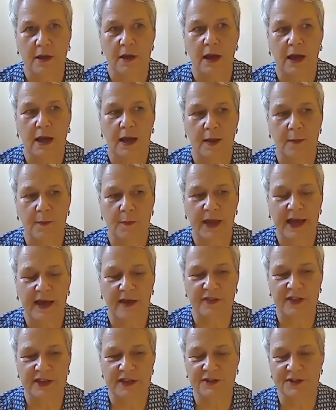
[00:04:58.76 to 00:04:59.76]
how
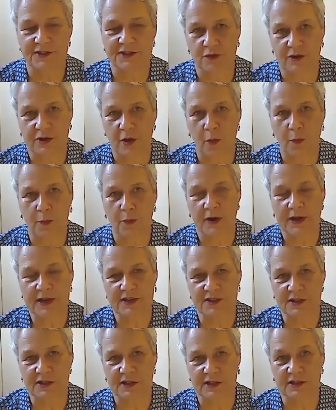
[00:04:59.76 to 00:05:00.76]
the industry
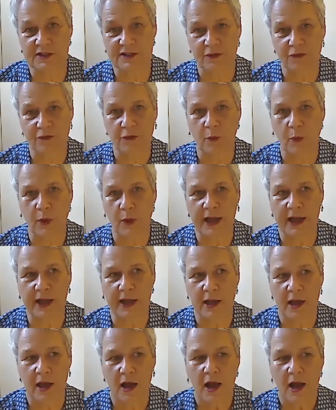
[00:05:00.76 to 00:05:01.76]
operated in a different way,
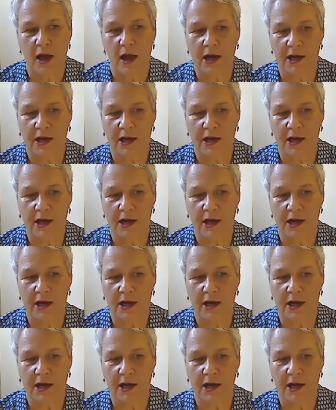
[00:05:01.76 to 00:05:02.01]
I